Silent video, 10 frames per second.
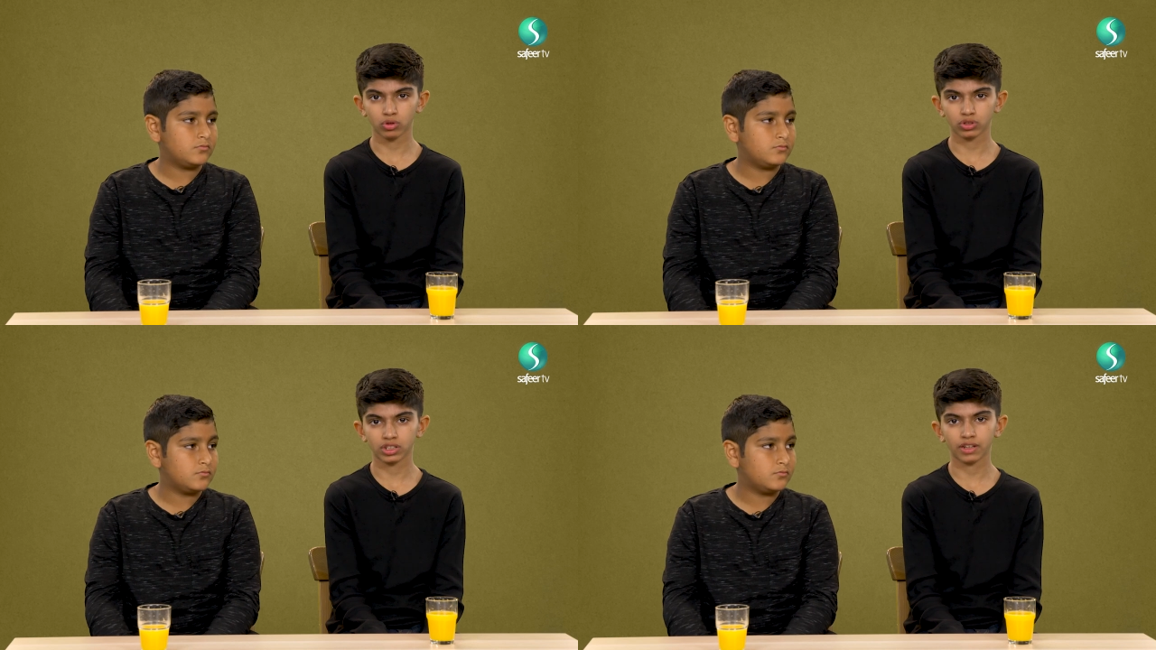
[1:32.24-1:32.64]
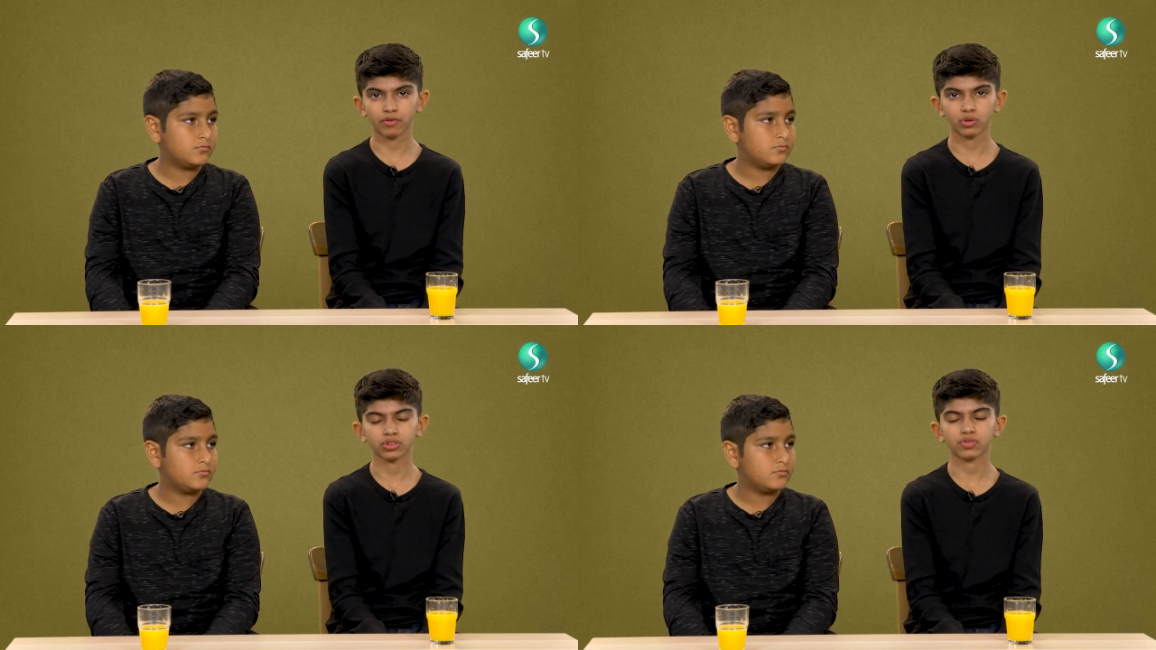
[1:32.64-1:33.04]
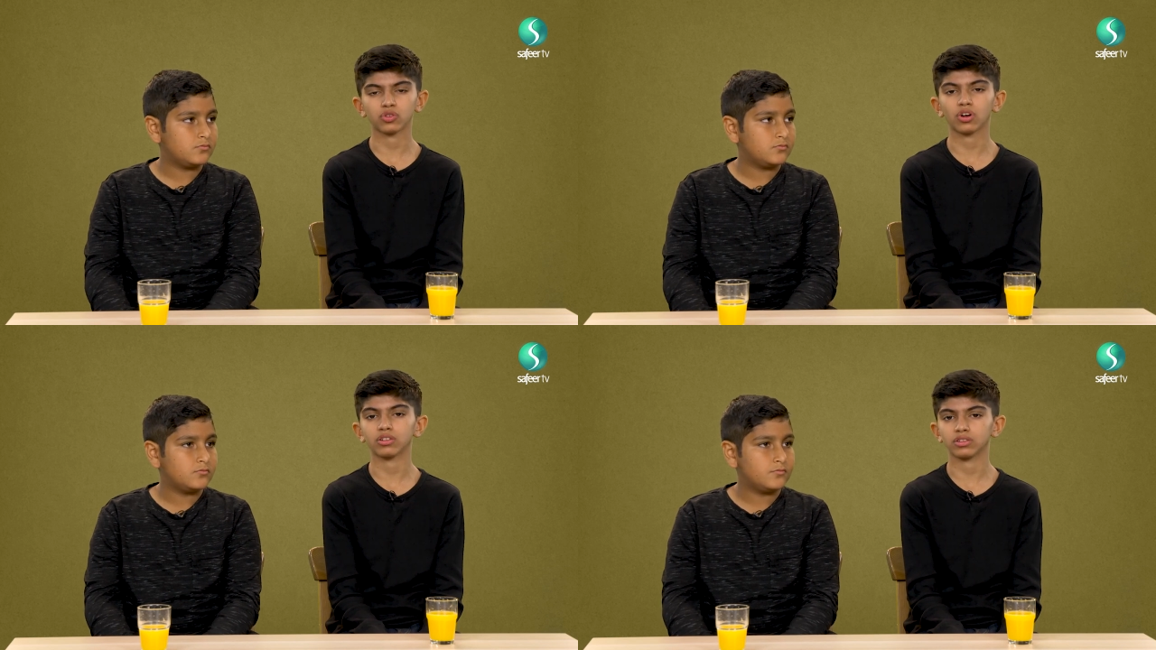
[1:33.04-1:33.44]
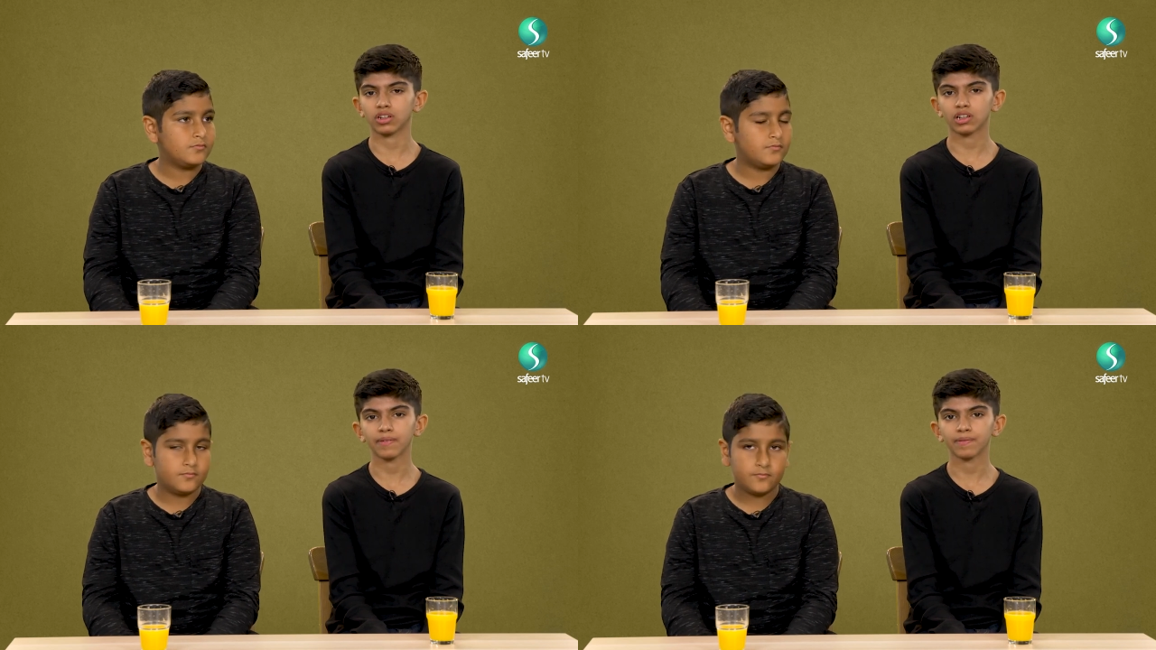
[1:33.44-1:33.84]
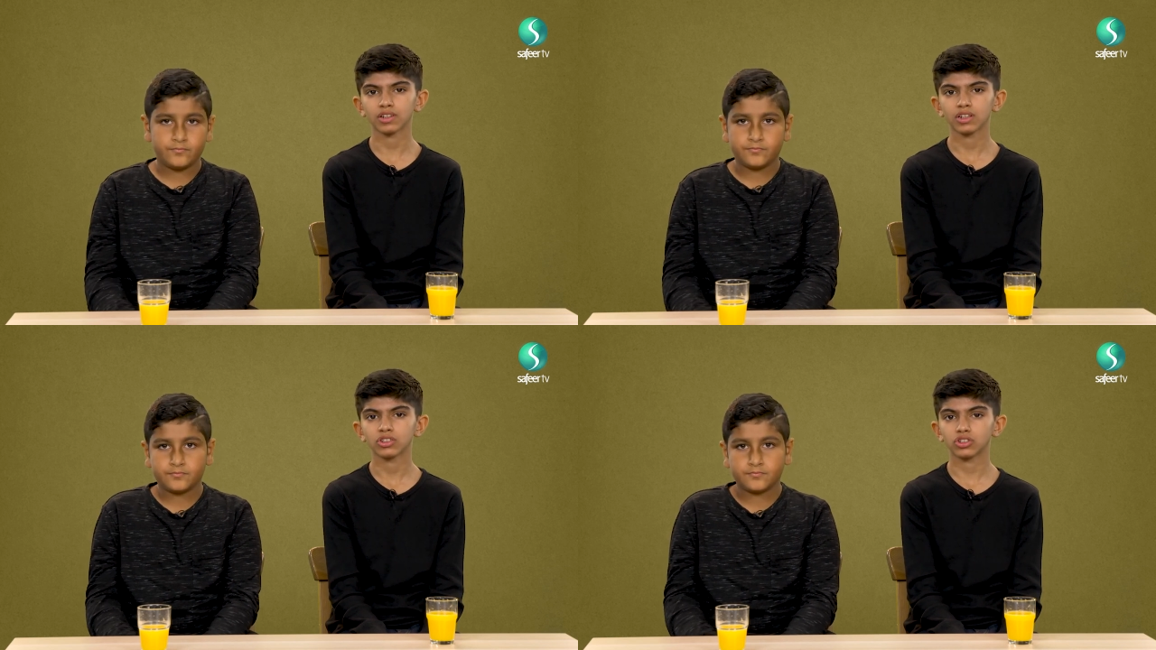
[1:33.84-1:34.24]
Speaker 1: what they fought for Allah
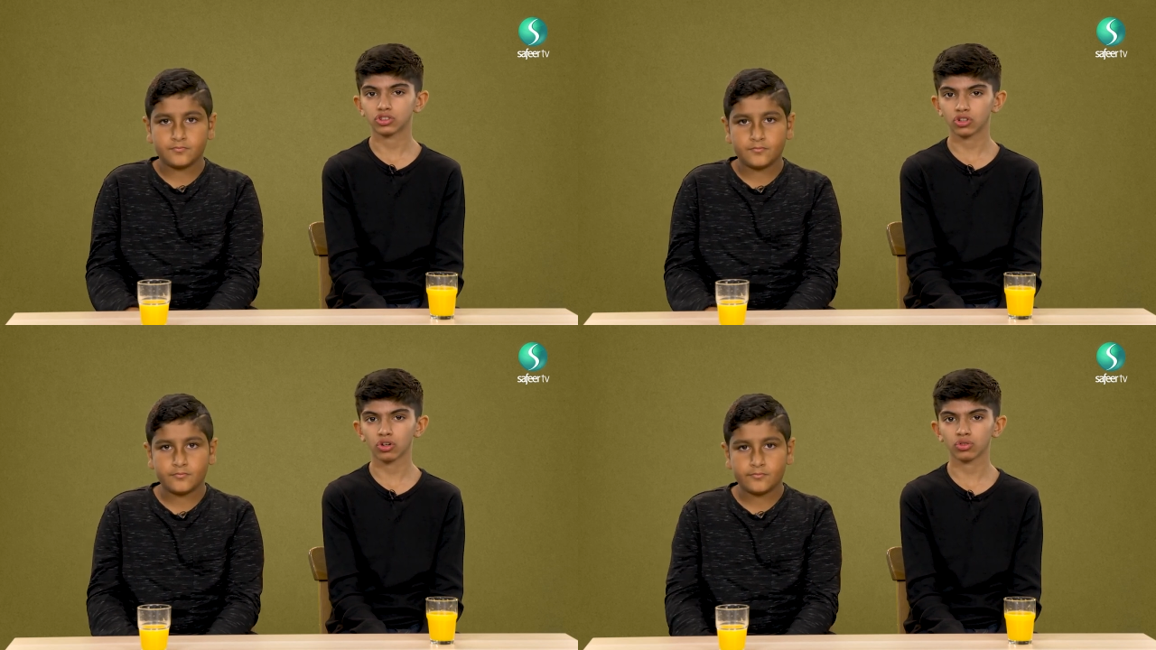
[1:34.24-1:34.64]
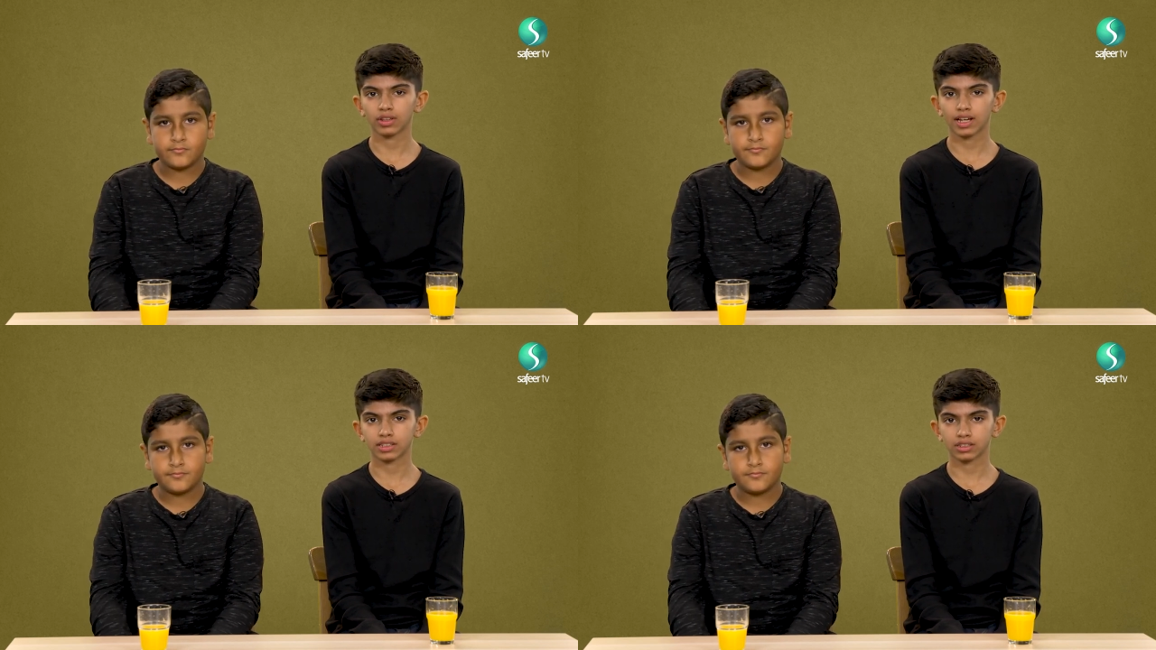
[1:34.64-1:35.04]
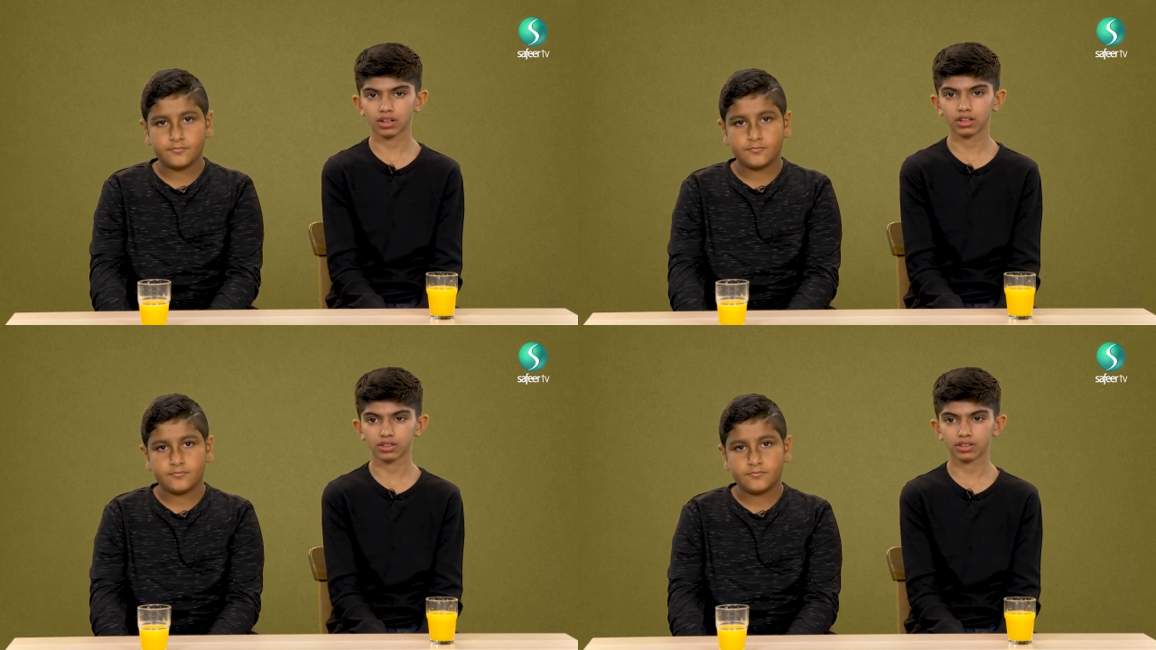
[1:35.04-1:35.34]
to show that